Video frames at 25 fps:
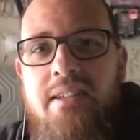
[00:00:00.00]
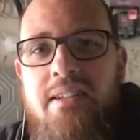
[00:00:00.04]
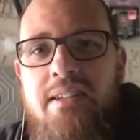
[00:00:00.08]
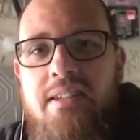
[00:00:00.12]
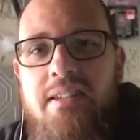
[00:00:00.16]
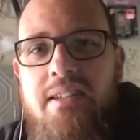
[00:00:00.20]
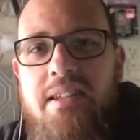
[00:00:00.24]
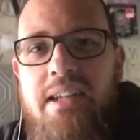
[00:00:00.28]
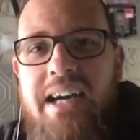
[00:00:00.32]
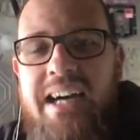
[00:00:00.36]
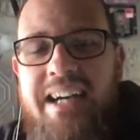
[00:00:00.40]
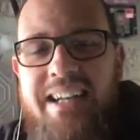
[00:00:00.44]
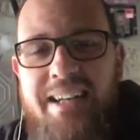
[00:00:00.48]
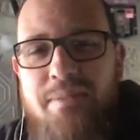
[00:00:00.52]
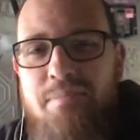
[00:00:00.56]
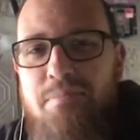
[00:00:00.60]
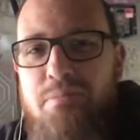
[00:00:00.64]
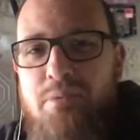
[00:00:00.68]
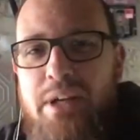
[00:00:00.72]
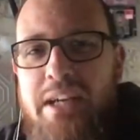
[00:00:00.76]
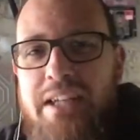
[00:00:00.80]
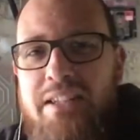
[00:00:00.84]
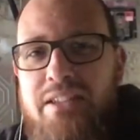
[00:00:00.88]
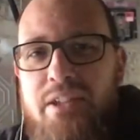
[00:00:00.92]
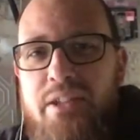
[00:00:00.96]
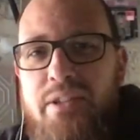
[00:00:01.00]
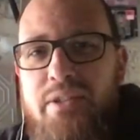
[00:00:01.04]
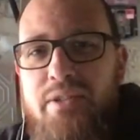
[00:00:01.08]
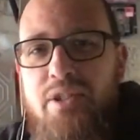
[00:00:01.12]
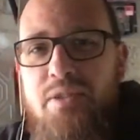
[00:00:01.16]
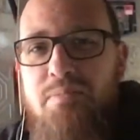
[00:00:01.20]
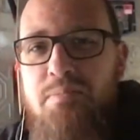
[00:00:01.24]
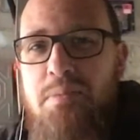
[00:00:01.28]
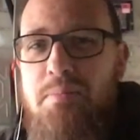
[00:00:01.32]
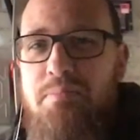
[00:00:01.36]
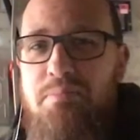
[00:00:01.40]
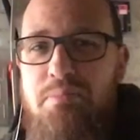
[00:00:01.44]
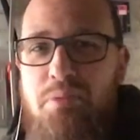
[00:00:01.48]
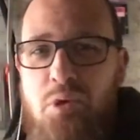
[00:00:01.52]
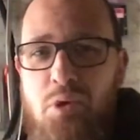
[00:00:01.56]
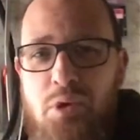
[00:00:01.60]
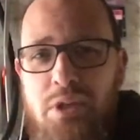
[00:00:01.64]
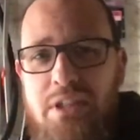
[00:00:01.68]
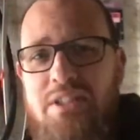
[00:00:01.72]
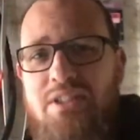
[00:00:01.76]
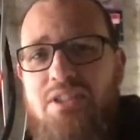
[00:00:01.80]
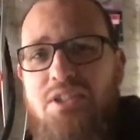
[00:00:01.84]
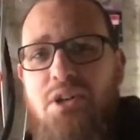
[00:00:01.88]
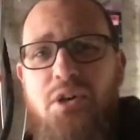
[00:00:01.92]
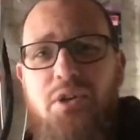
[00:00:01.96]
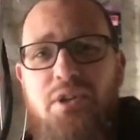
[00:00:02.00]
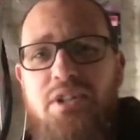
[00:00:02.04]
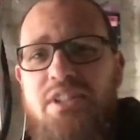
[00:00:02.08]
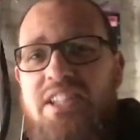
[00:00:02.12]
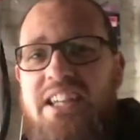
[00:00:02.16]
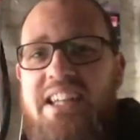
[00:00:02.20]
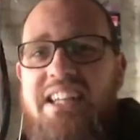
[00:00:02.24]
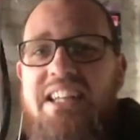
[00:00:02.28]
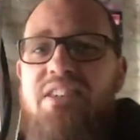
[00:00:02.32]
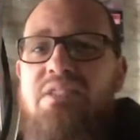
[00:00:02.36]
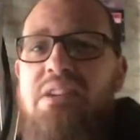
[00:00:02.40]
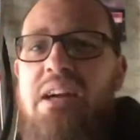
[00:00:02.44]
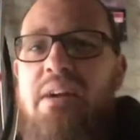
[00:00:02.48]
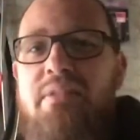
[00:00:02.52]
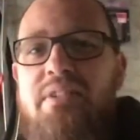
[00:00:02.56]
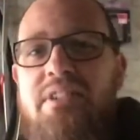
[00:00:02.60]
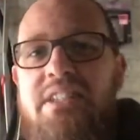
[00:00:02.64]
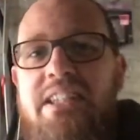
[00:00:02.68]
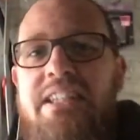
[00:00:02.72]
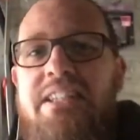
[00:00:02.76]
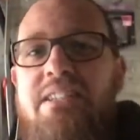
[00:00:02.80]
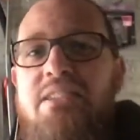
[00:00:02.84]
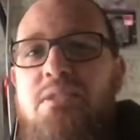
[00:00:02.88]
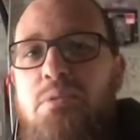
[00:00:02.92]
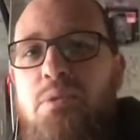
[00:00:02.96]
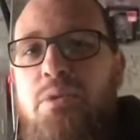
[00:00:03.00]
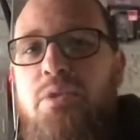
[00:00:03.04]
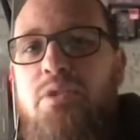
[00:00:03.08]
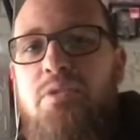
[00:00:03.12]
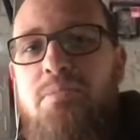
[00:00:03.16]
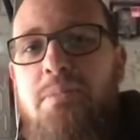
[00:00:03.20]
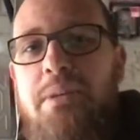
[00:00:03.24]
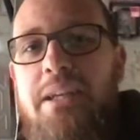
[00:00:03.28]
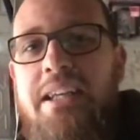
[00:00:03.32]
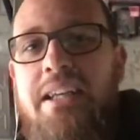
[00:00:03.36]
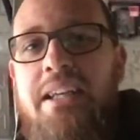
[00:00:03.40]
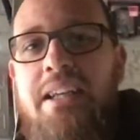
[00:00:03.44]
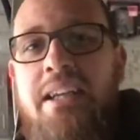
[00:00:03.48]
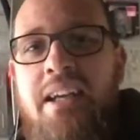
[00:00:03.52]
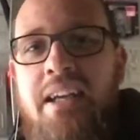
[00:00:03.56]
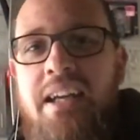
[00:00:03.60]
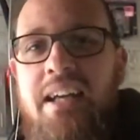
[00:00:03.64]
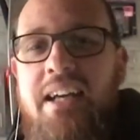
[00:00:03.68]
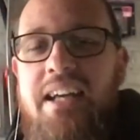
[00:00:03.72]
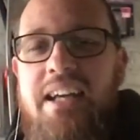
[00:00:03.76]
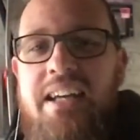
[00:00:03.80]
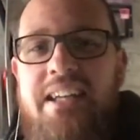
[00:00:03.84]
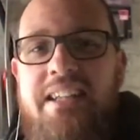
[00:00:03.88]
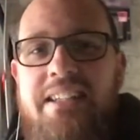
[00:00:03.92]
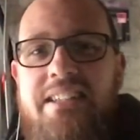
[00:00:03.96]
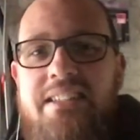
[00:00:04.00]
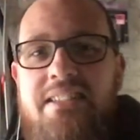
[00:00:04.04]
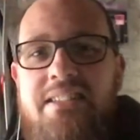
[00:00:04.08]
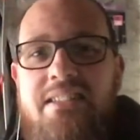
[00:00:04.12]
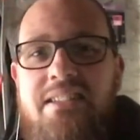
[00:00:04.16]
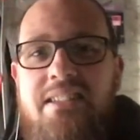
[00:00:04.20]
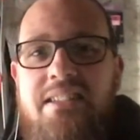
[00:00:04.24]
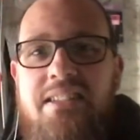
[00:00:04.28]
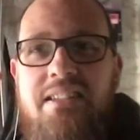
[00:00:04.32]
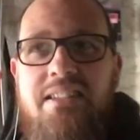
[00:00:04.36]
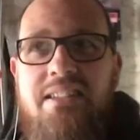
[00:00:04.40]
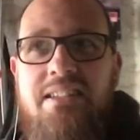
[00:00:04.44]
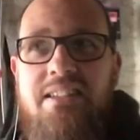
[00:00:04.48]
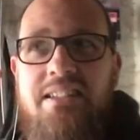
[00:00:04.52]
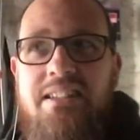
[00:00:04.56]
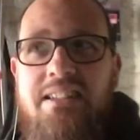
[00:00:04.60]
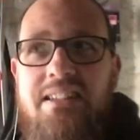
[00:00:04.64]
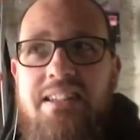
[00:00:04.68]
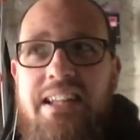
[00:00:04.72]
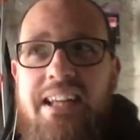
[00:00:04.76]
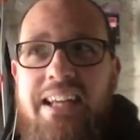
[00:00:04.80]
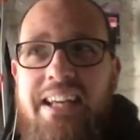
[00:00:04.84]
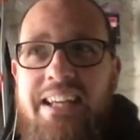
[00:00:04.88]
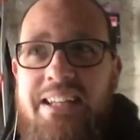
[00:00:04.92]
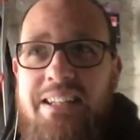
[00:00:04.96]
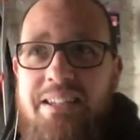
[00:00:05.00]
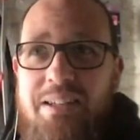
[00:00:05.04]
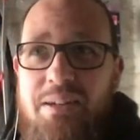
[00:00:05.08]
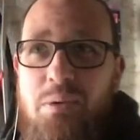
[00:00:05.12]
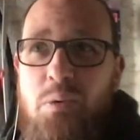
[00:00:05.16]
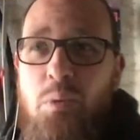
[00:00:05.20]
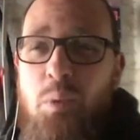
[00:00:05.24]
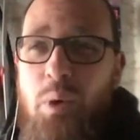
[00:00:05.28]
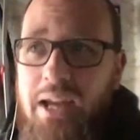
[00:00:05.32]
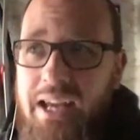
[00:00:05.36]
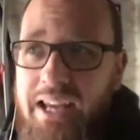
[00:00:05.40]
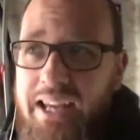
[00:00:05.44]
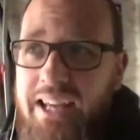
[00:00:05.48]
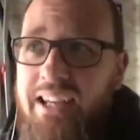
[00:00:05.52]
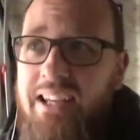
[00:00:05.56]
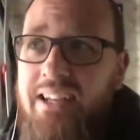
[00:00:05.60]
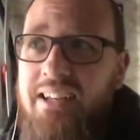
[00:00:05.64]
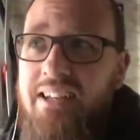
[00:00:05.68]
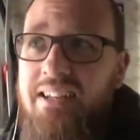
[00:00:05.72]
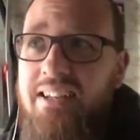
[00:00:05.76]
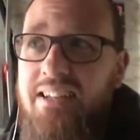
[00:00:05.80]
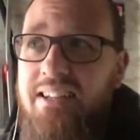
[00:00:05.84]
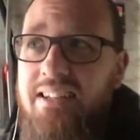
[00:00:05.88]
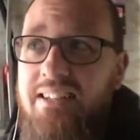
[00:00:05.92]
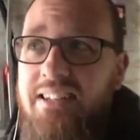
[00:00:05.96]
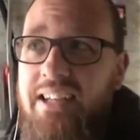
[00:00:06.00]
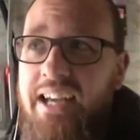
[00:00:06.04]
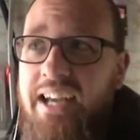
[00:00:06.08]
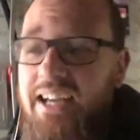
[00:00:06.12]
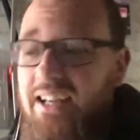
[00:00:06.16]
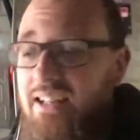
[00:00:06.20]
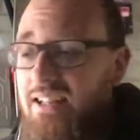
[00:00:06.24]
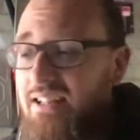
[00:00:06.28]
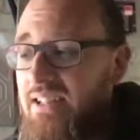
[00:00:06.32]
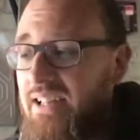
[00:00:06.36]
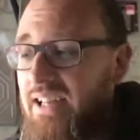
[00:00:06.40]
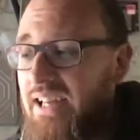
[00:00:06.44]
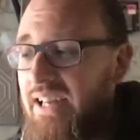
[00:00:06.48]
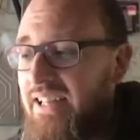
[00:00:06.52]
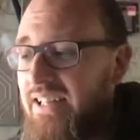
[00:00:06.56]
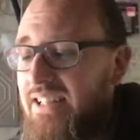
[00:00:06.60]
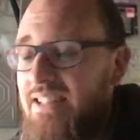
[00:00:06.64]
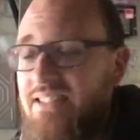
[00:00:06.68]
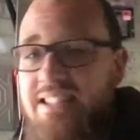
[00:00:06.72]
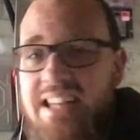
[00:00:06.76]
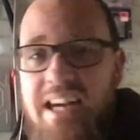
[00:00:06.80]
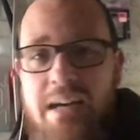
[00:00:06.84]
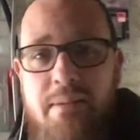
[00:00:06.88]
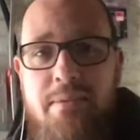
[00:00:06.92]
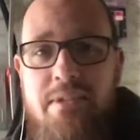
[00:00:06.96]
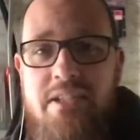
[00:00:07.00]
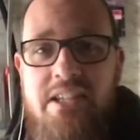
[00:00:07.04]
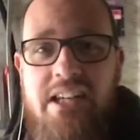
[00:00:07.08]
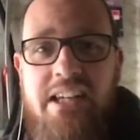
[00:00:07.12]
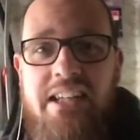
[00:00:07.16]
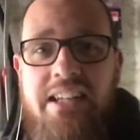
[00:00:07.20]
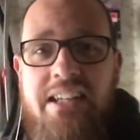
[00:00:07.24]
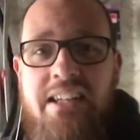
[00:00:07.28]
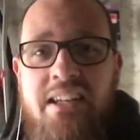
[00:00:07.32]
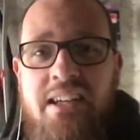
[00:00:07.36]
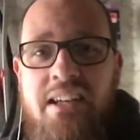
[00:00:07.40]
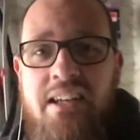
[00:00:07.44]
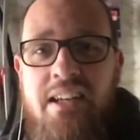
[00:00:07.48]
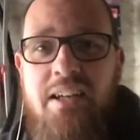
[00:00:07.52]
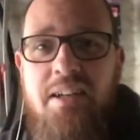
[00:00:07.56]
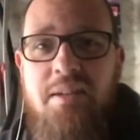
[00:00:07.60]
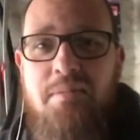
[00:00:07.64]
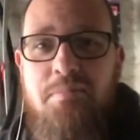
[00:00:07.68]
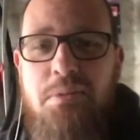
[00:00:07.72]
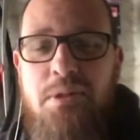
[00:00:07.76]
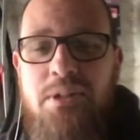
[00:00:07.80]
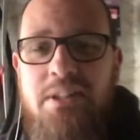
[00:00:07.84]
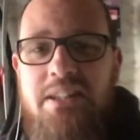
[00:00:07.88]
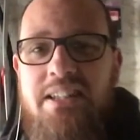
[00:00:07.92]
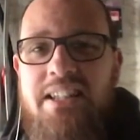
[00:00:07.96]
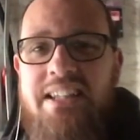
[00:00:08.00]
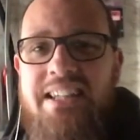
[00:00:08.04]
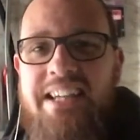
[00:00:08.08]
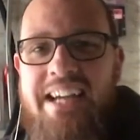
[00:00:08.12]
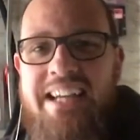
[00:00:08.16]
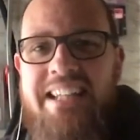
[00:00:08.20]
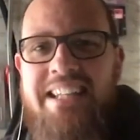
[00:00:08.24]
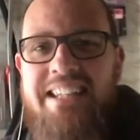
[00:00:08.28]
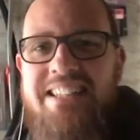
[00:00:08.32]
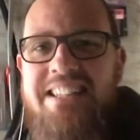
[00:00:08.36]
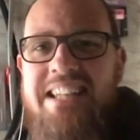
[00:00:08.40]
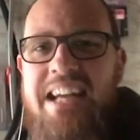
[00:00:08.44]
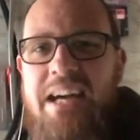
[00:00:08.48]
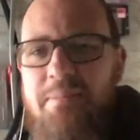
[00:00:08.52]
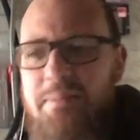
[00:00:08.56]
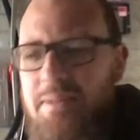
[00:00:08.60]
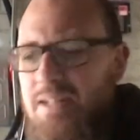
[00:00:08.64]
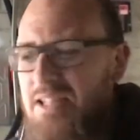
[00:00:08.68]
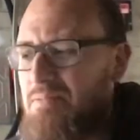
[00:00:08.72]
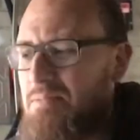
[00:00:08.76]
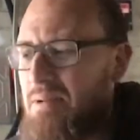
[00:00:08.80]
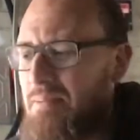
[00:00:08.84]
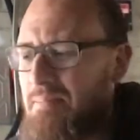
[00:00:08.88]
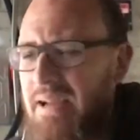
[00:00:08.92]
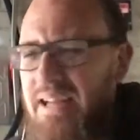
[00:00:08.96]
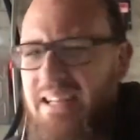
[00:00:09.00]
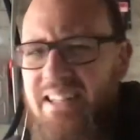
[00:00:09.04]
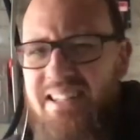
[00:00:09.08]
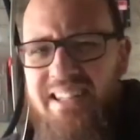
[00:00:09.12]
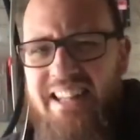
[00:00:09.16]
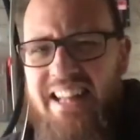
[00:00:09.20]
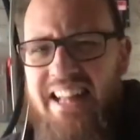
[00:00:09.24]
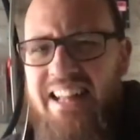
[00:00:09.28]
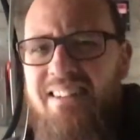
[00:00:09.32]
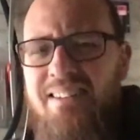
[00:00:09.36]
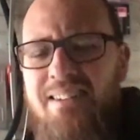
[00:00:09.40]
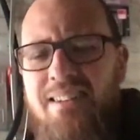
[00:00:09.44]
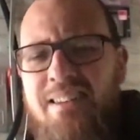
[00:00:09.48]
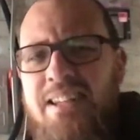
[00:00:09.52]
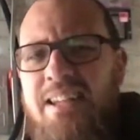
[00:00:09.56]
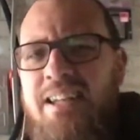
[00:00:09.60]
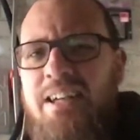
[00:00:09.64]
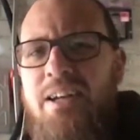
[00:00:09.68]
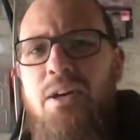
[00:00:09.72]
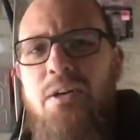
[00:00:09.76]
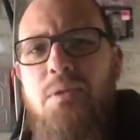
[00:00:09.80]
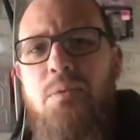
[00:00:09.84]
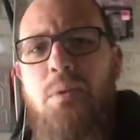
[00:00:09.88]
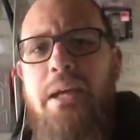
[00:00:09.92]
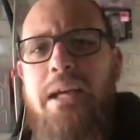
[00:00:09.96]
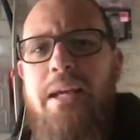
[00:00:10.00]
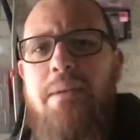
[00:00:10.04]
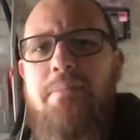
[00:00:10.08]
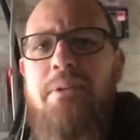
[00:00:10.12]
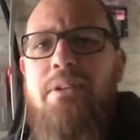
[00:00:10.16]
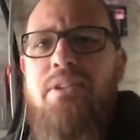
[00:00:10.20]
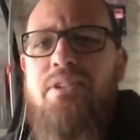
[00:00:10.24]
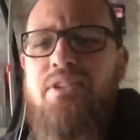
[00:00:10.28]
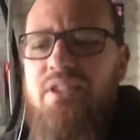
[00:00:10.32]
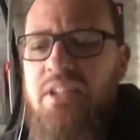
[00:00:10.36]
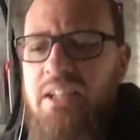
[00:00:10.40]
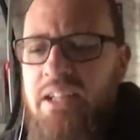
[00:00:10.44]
I didn't break toys, but broken toys kind of gravitated towards me. And in a way, yeah, I didn't damage any, but they kind of damaged my mental health in an odd way, because